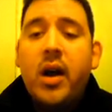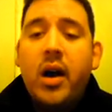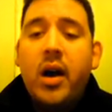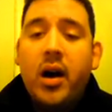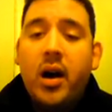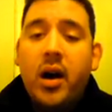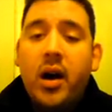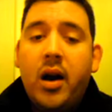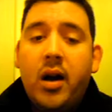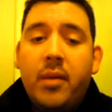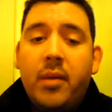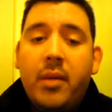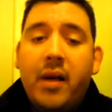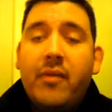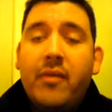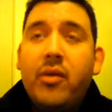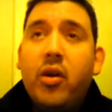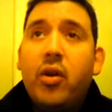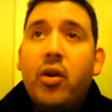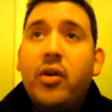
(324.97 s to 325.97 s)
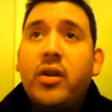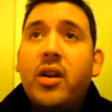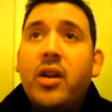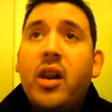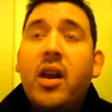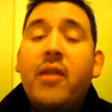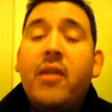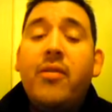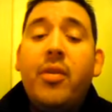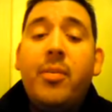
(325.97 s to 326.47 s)
I've learned to
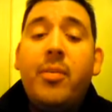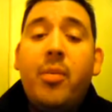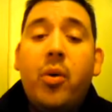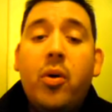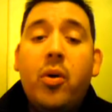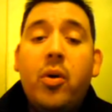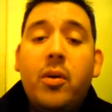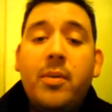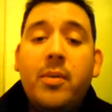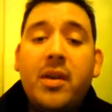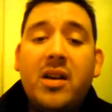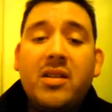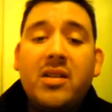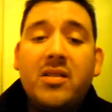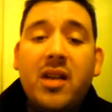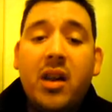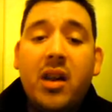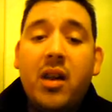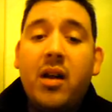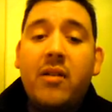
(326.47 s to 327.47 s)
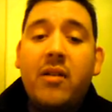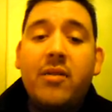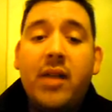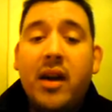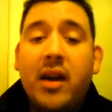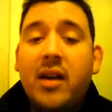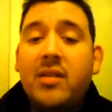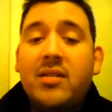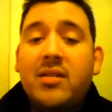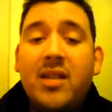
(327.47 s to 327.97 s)
love the poor because I love,
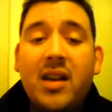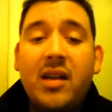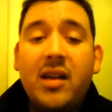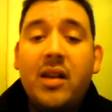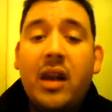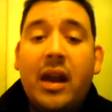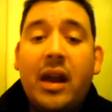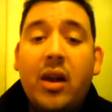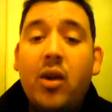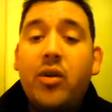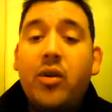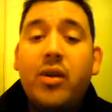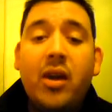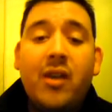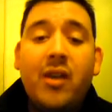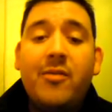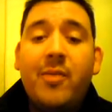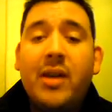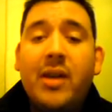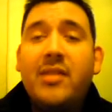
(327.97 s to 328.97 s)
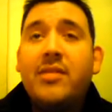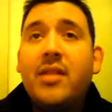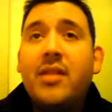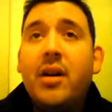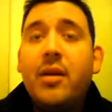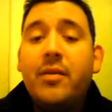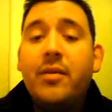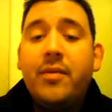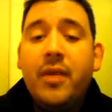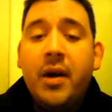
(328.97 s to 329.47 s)
like I said, I learned to love
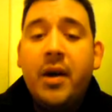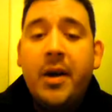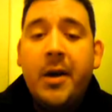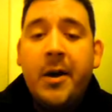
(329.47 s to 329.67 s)
myself.